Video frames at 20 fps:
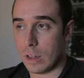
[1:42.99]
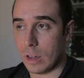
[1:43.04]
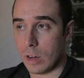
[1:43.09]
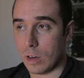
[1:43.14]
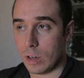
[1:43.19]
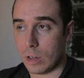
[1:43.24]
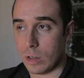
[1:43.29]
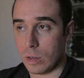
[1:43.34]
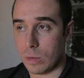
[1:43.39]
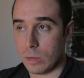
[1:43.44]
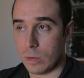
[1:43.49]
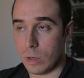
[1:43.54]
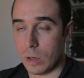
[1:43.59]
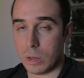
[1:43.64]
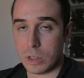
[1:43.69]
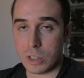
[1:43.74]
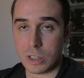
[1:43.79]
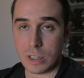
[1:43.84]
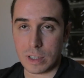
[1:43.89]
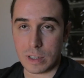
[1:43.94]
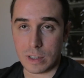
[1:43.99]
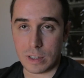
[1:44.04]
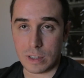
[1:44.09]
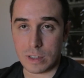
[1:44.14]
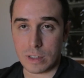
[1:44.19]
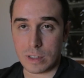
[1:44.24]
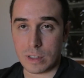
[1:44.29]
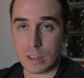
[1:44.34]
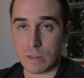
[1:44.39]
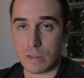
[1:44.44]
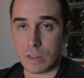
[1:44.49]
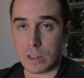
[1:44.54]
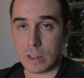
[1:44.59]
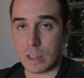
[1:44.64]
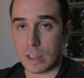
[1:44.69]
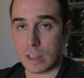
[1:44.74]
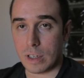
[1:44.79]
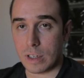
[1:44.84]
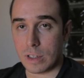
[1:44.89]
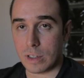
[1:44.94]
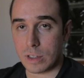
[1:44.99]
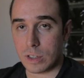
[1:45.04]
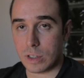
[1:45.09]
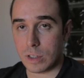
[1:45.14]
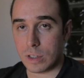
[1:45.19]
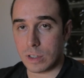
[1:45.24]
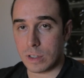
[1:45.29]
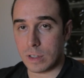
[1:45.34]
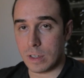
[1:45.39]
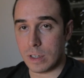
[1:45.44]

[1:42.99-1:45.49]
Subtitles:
Are you noticing these different things?